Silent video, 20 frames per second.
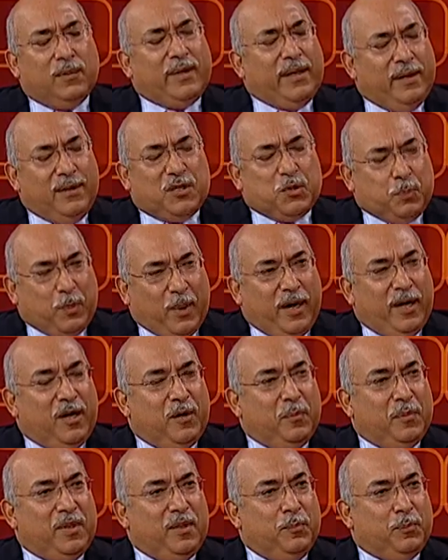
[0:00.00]
they inspire
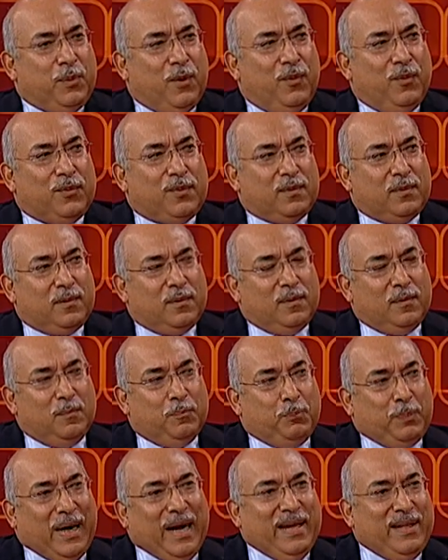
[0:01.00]
me both
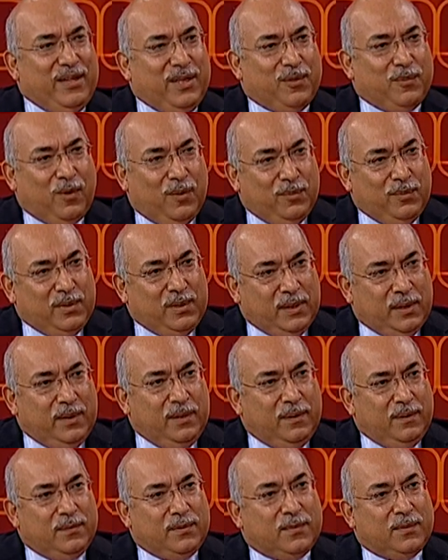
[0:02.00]
by their own deeds,